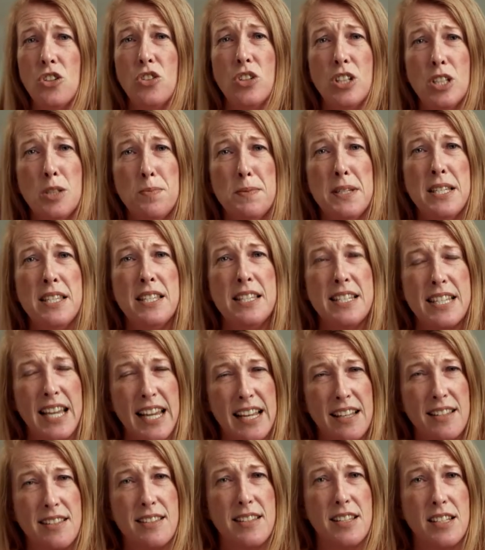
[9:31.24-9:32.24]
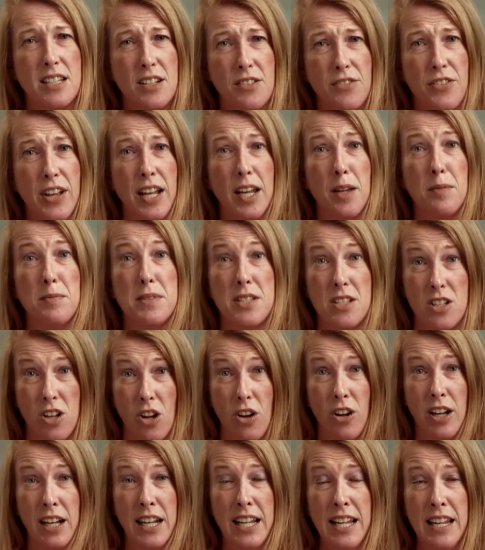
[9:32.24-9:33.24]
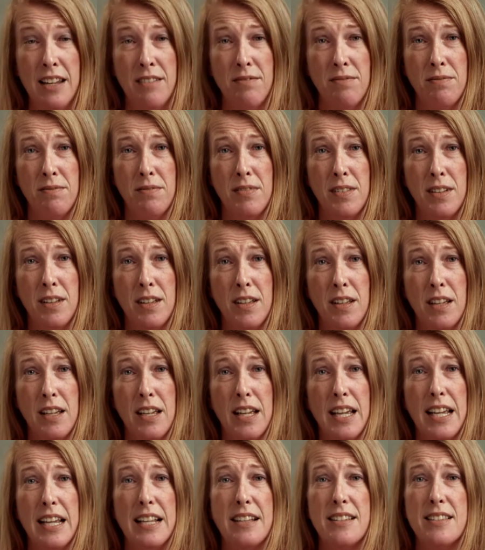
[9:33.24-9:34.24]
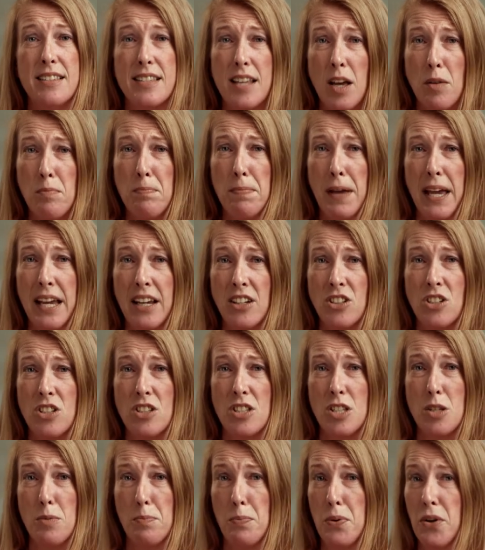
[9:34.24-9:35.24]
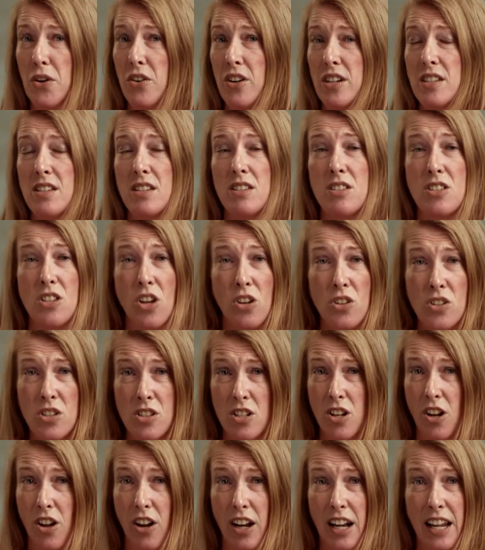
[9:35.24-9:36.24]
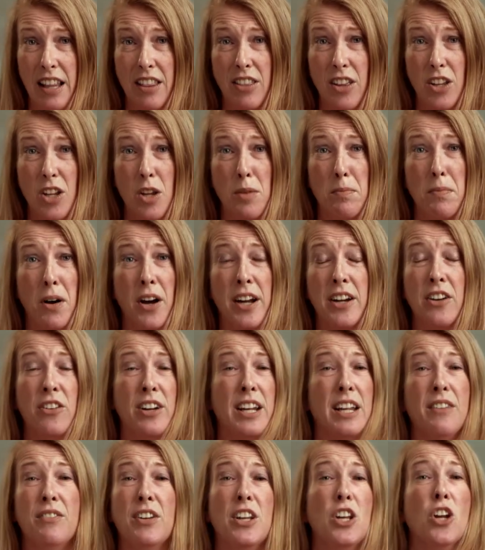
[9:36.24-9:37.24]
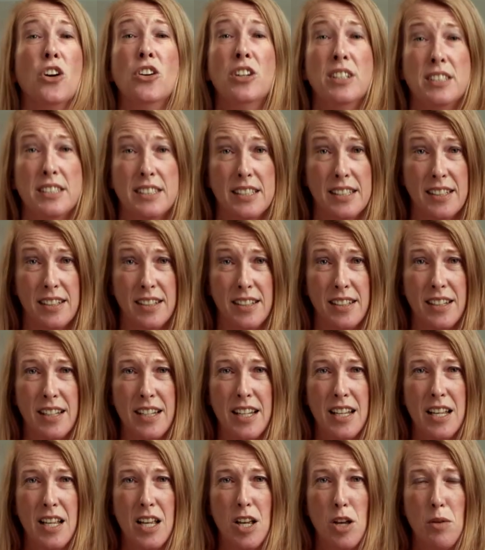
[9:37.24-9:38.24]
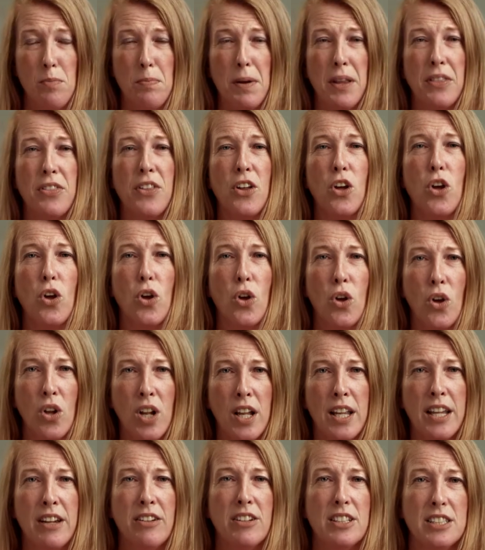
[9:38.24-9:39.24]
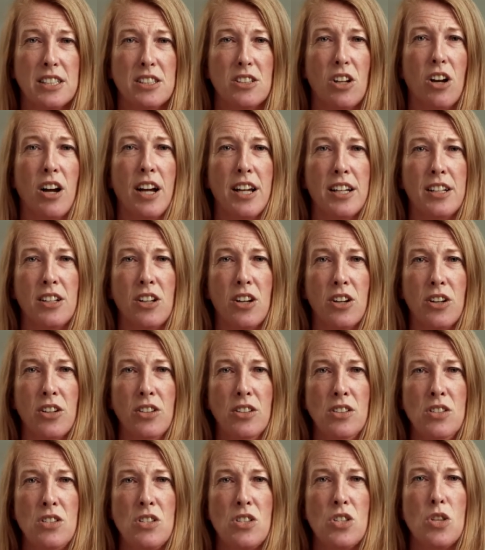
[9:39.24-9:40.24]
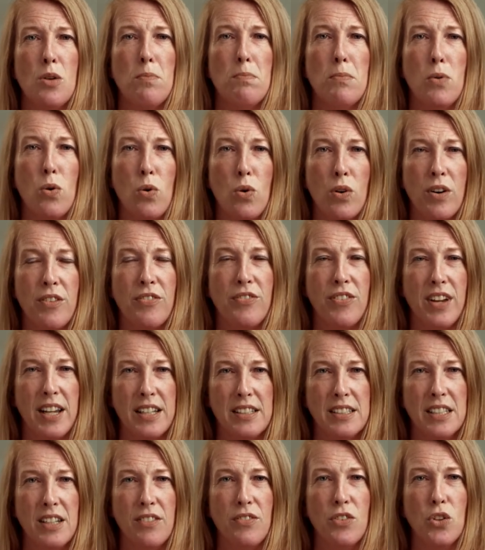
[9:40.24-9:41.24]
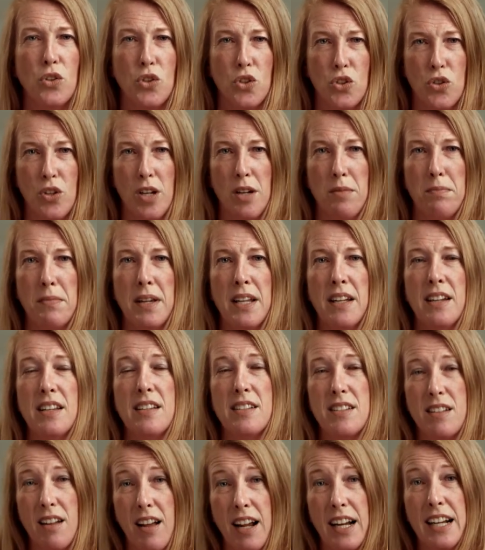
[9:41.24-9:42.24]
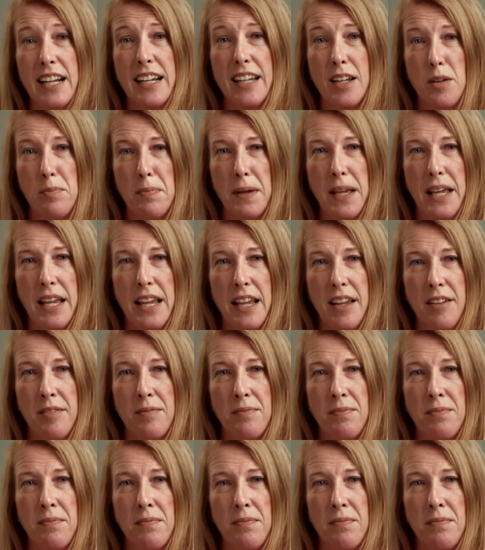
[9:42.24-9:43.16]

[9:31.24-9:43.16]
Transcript: Trismus tends to develop slowly. In some patients, it progresses so slowly that you might not even notice it. But the earlier it's diagnosed, the more effective your treatment is likely to be.